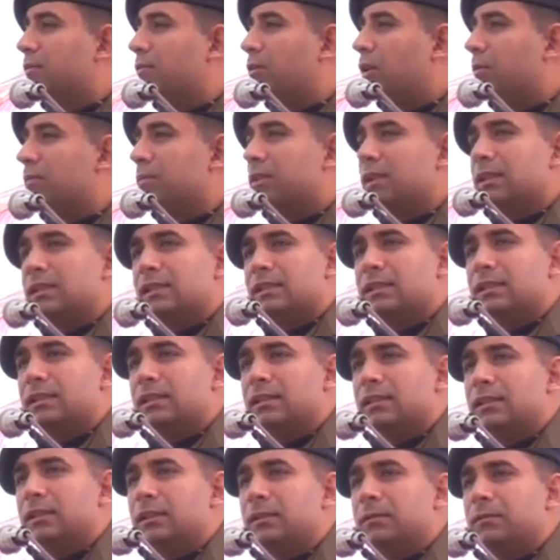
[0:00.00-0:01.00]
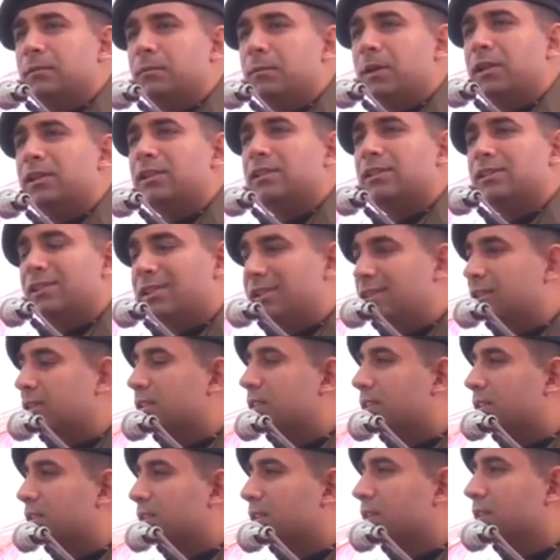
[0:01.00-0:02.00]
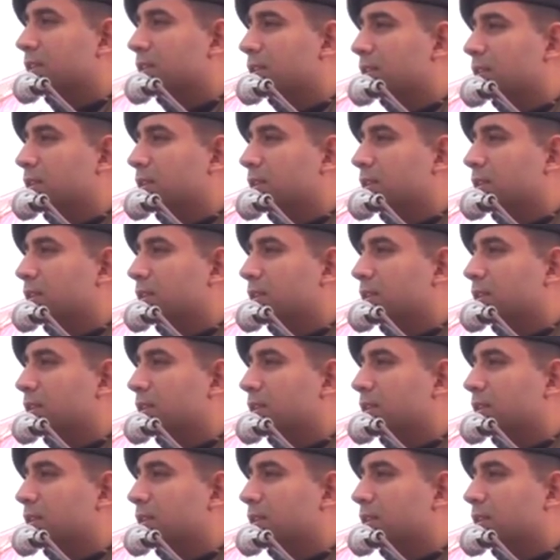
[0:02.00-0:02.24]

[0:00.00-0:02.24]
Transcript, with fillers: from this very serious